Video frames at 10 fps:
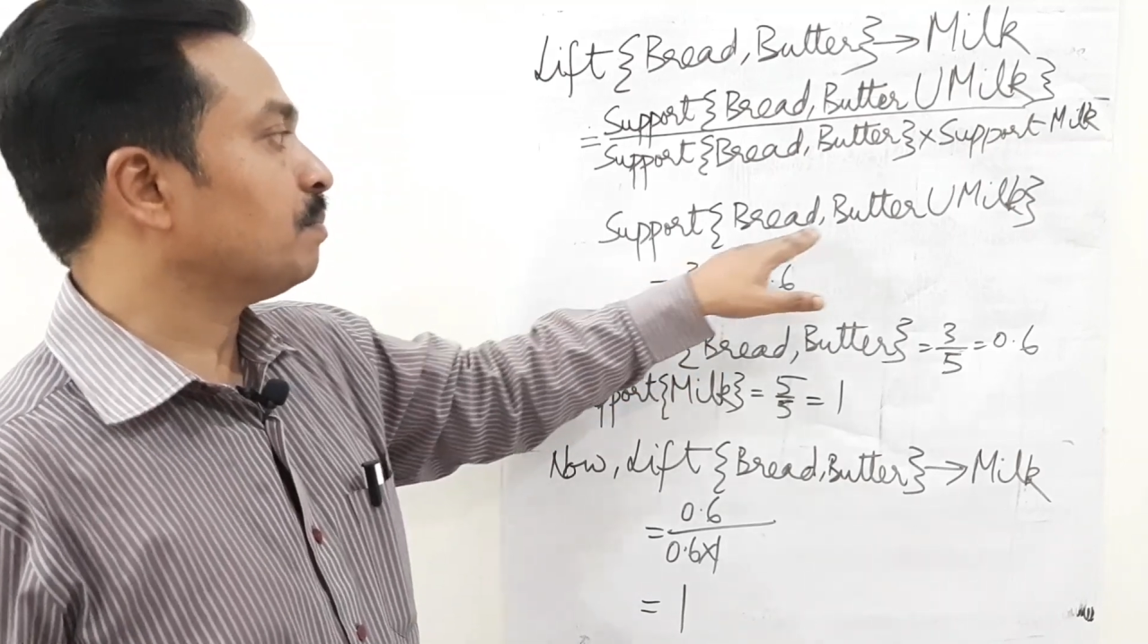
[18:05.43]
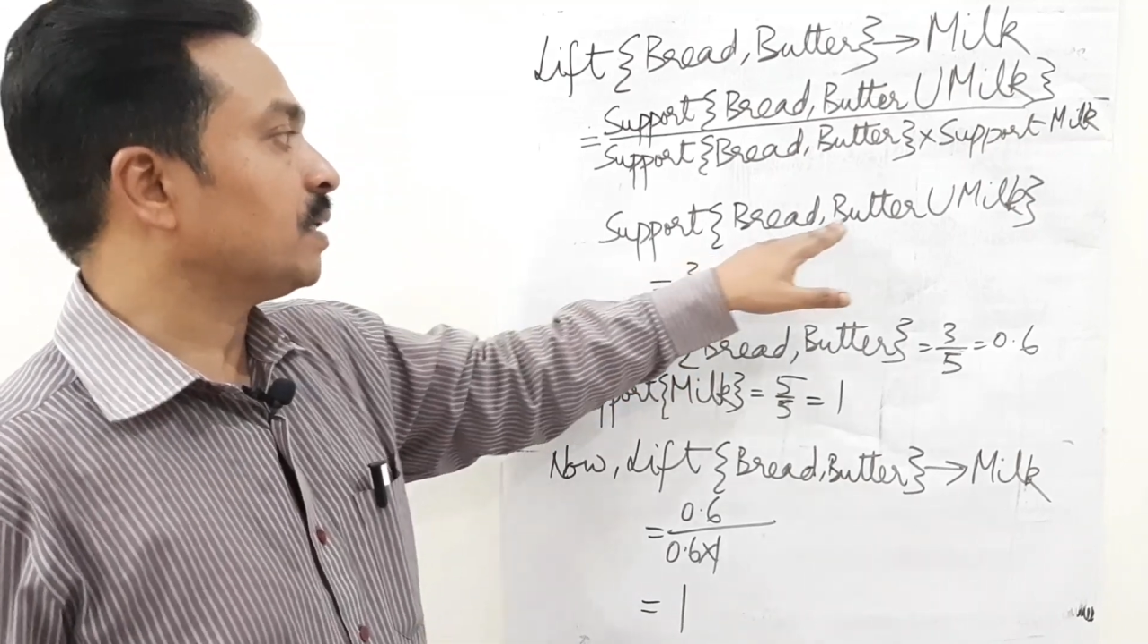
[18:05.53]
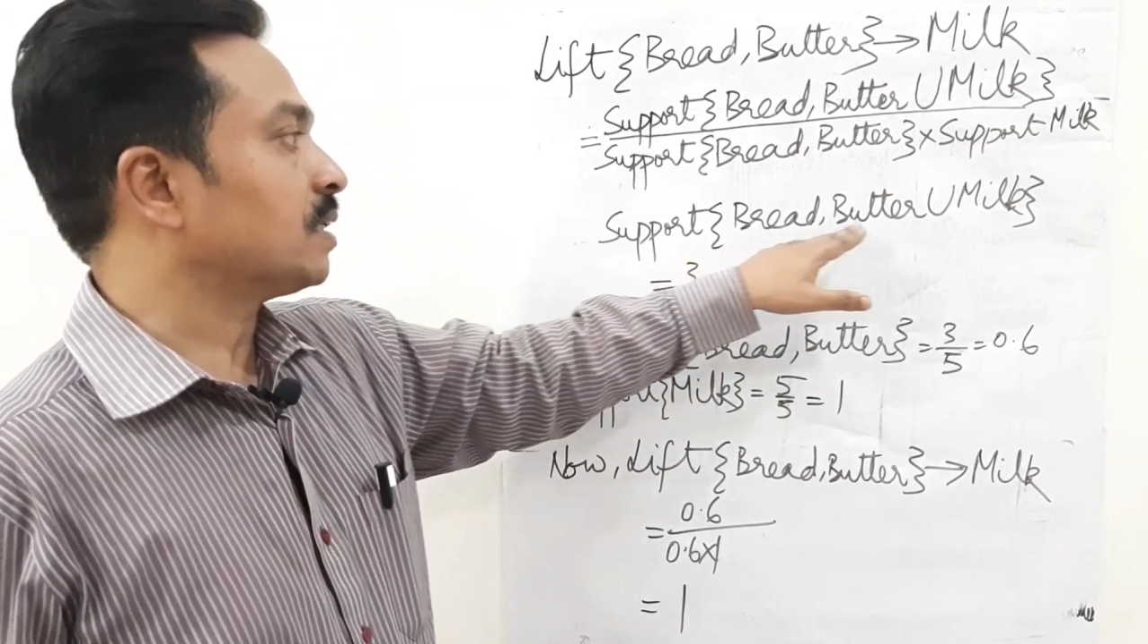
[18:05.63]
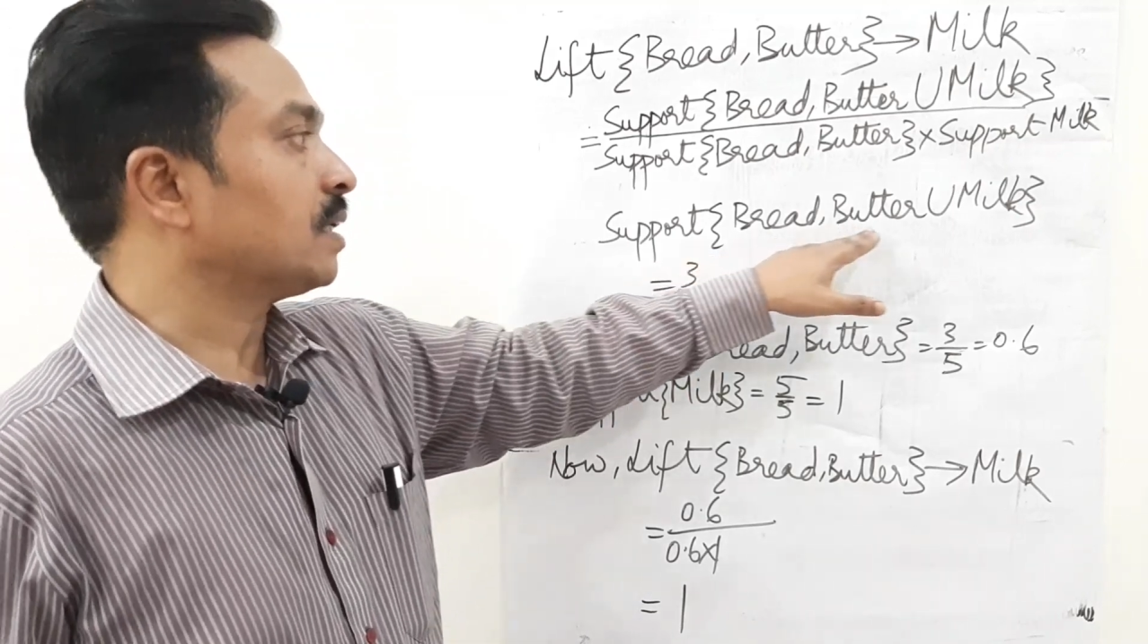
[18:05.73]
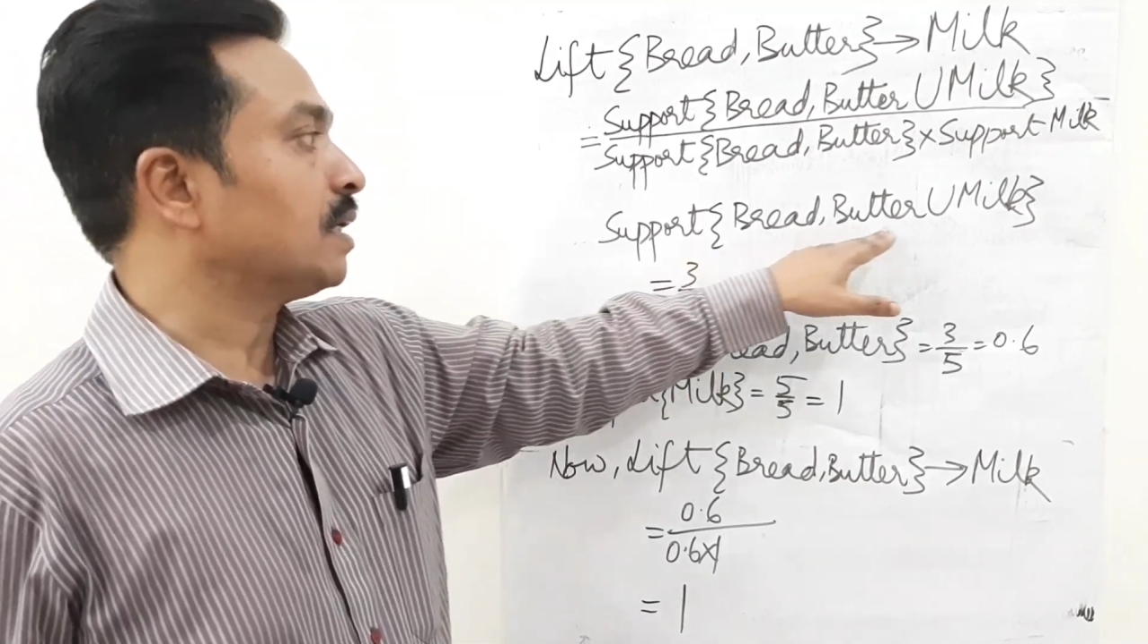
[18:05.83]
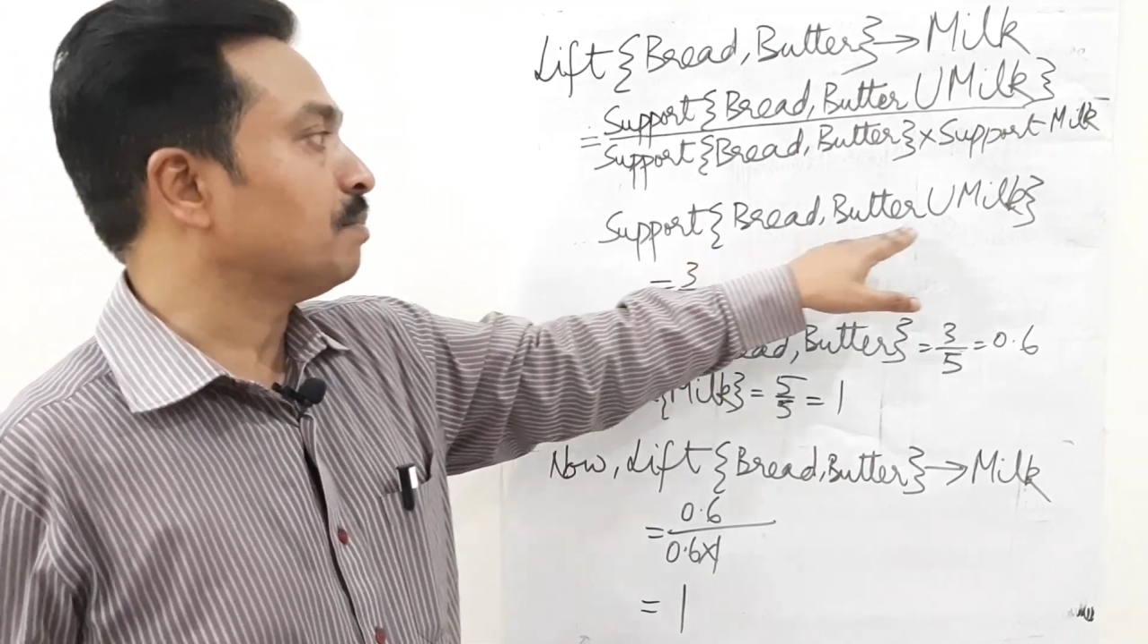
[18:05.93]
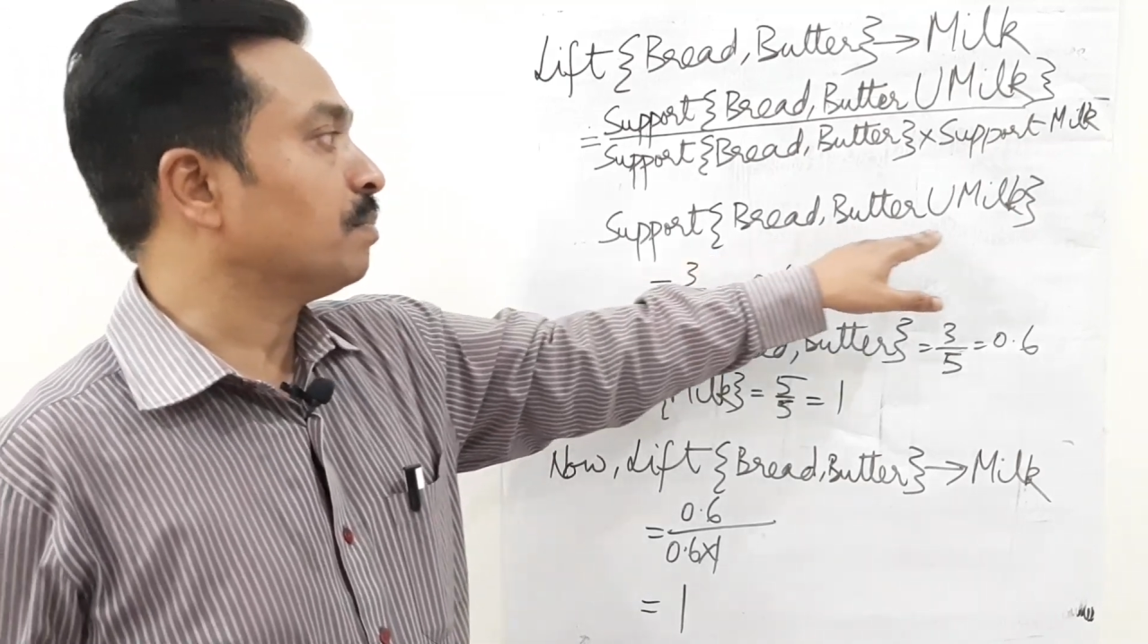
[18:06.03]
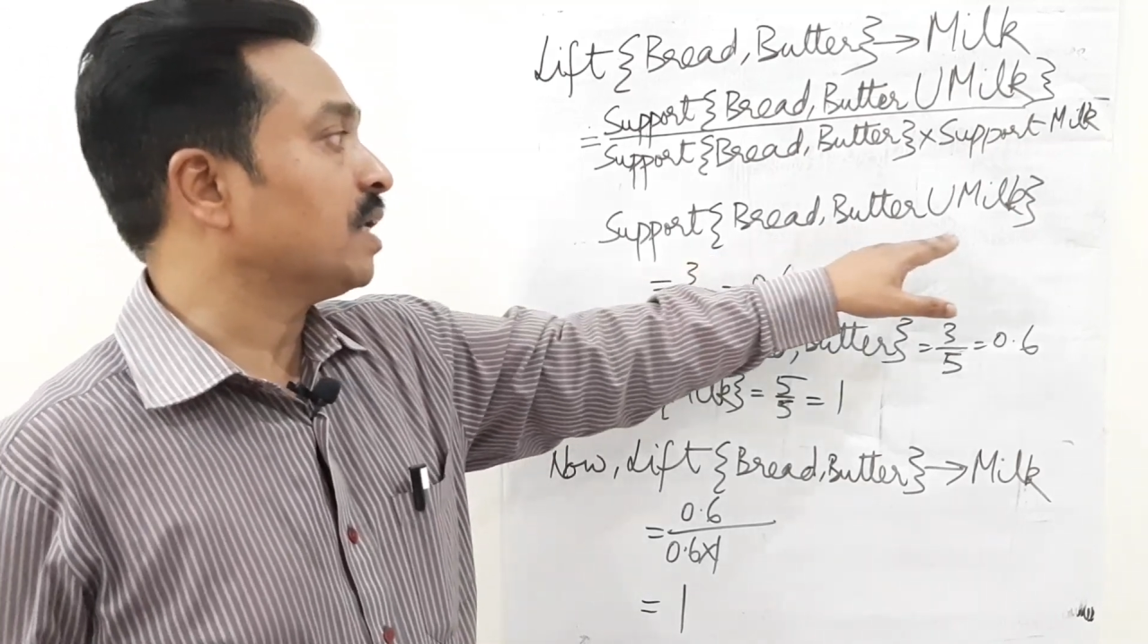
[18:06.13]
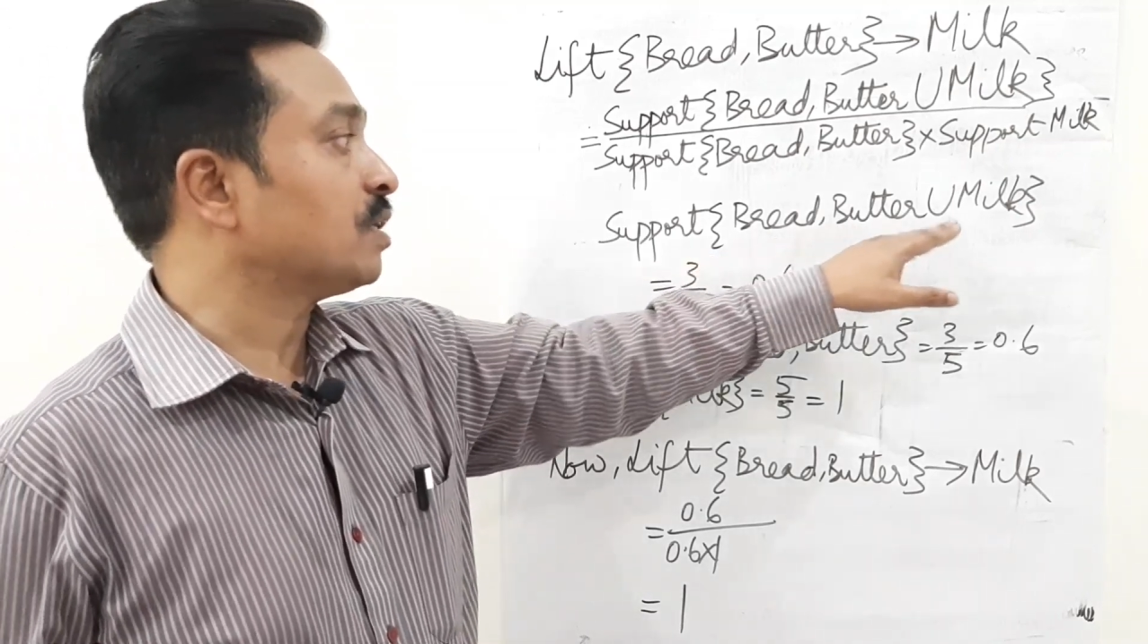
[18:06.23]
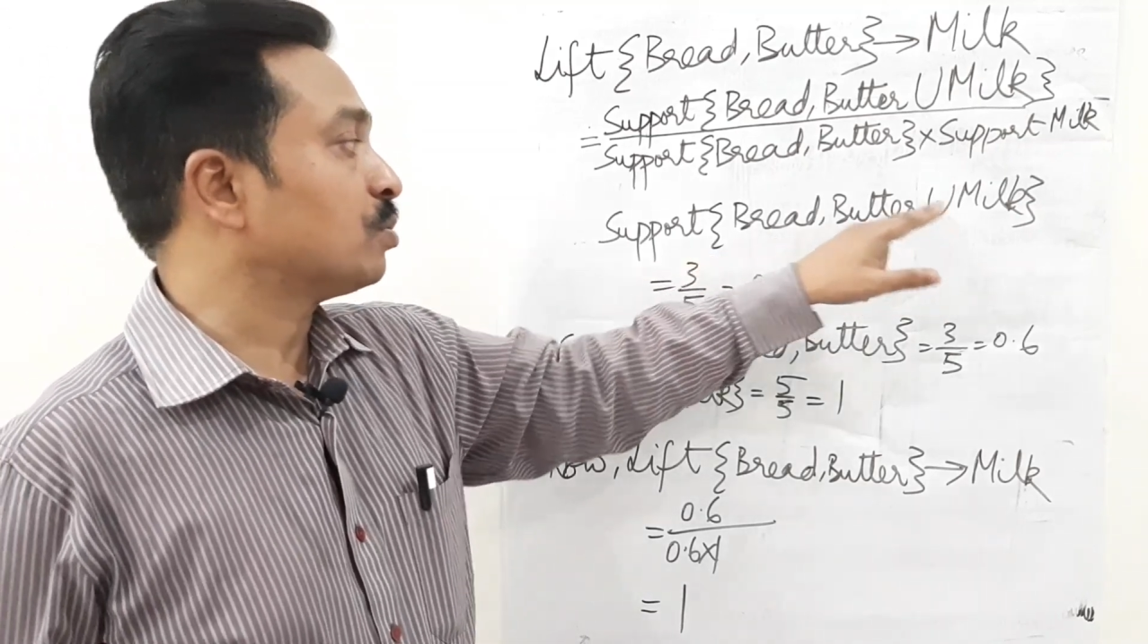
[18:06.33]
butter and
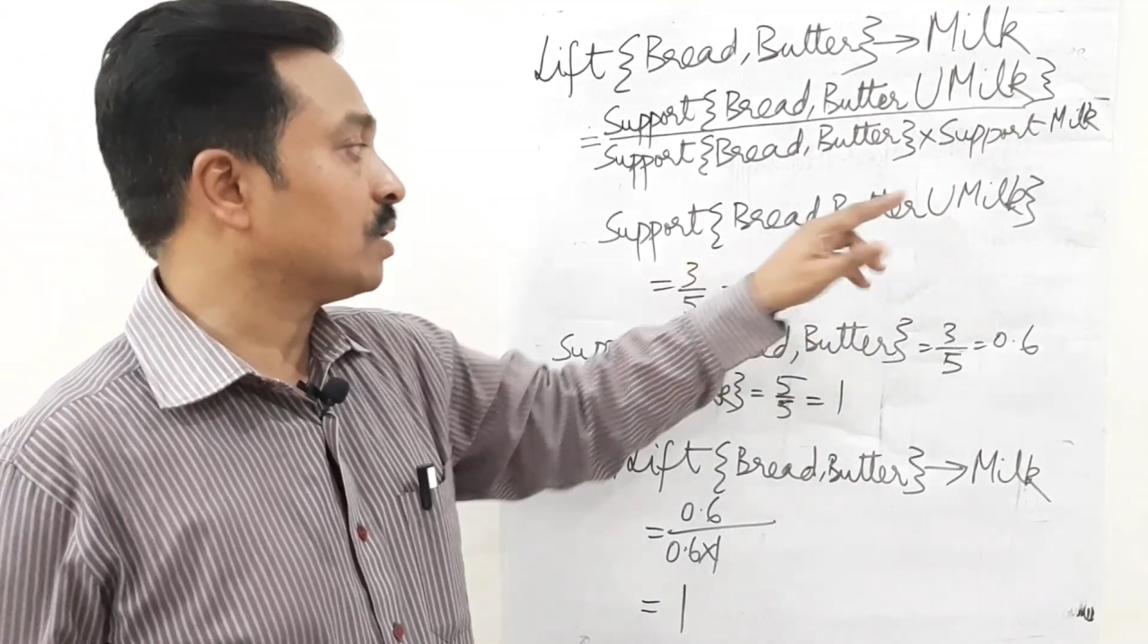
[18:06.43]
milk